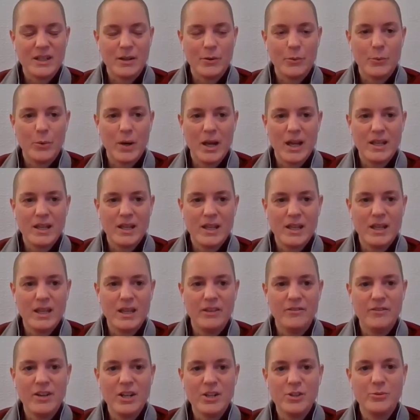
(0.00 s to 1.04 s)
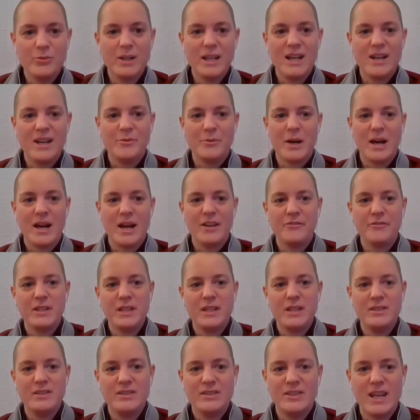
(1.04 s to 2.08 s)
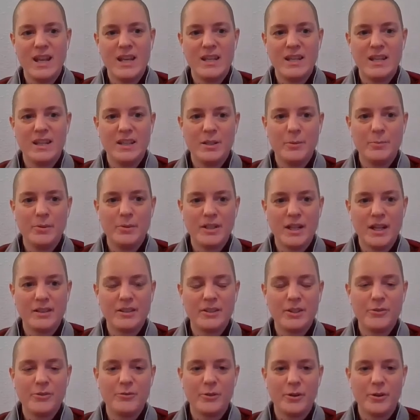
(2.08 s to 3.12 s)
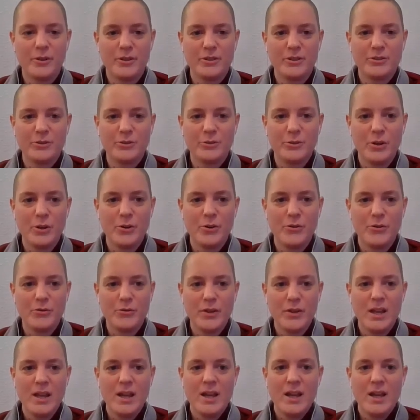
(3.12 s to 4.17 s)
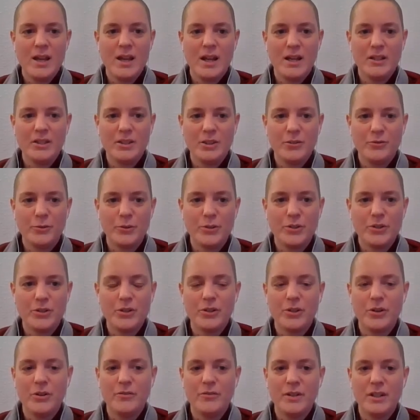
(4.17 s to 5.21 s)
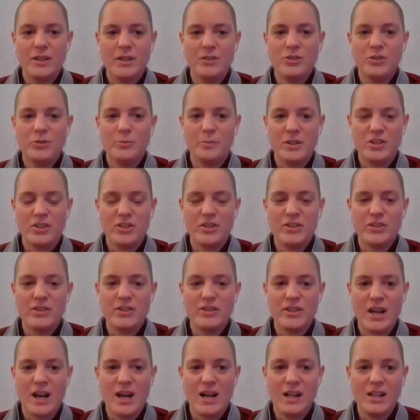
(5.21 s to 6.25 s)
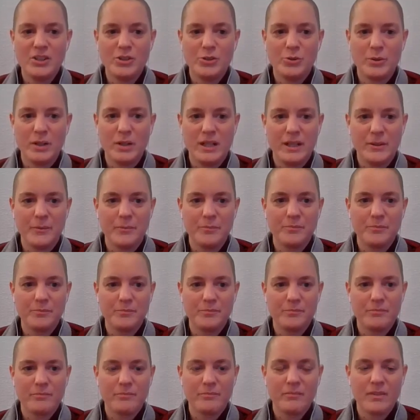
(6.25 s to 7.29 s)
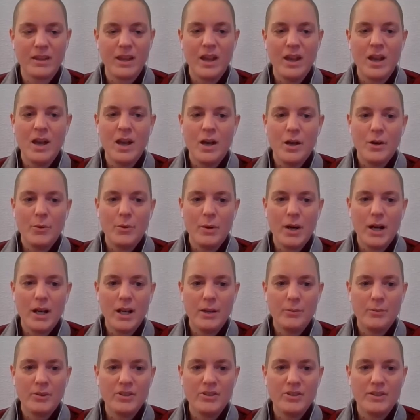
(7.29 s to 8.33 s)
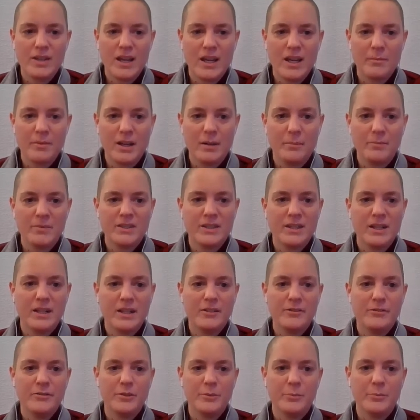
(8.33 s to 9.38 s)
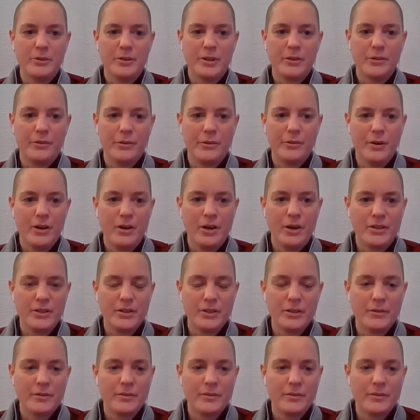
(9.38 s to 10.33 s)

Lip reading: when he eventually arrived, he stayed in a protected forest grove at the foot of an auspicious sal tree. While he was staying by himself, the Buddha thought,